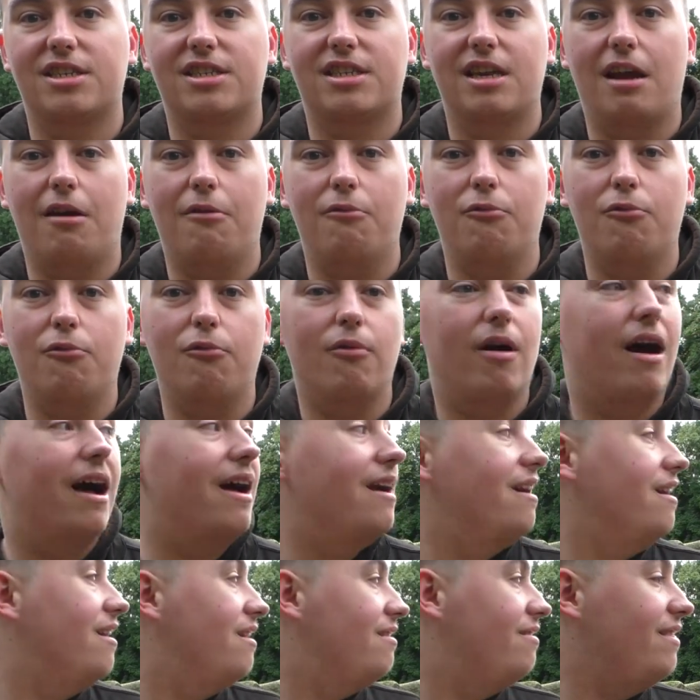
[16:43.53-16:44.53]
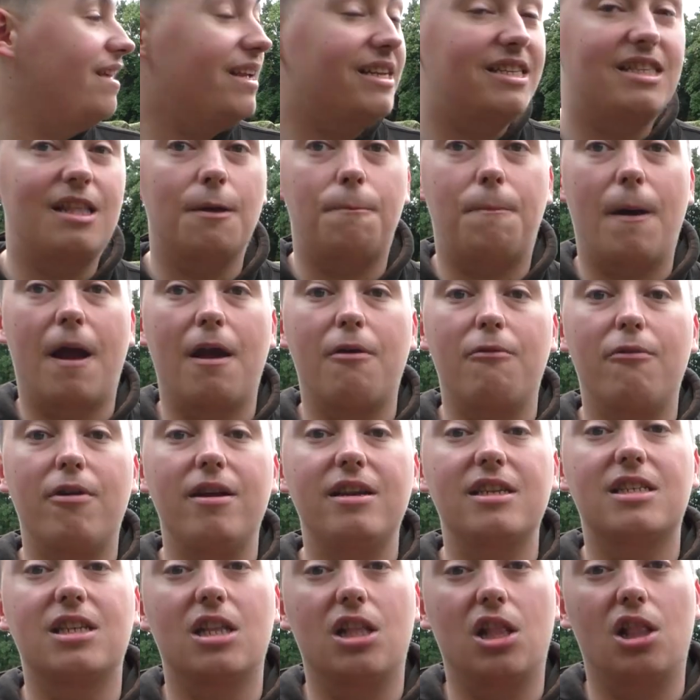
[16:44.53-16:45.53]
So uh, these are the
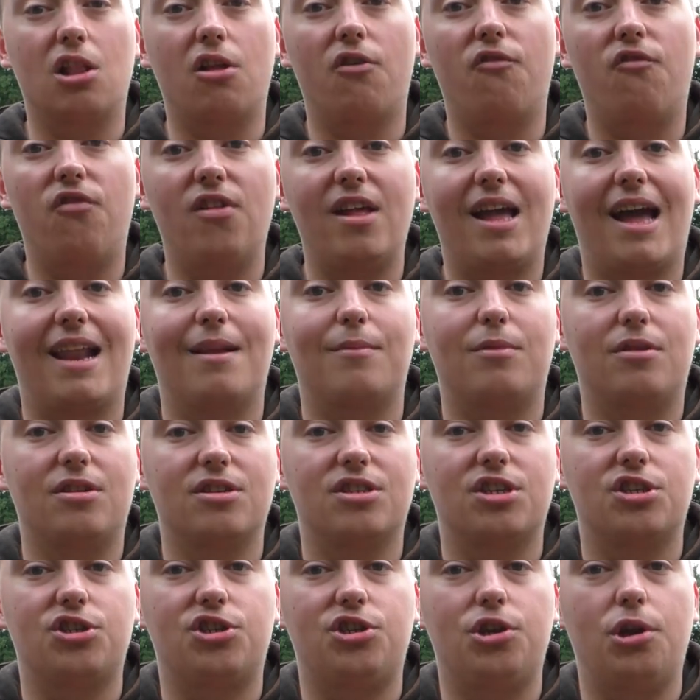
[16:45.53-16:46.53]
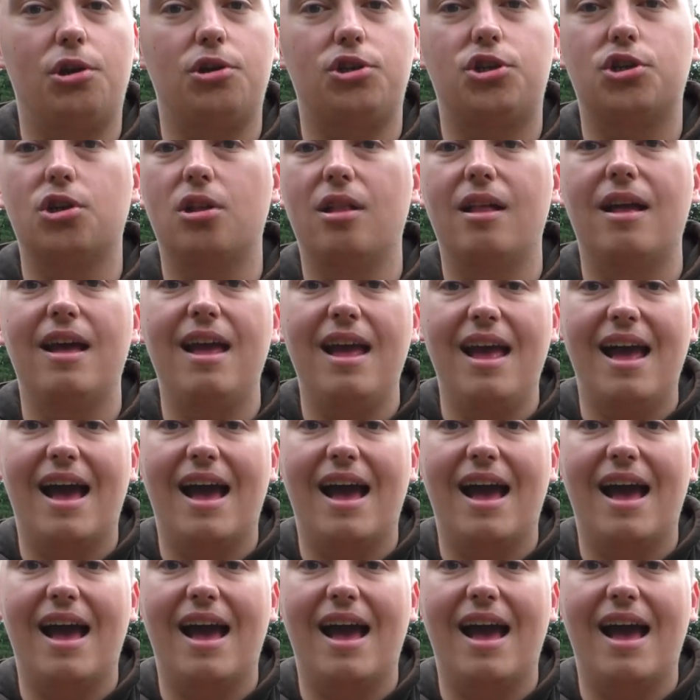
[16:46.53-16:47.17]
penguins, lovely animals as usual,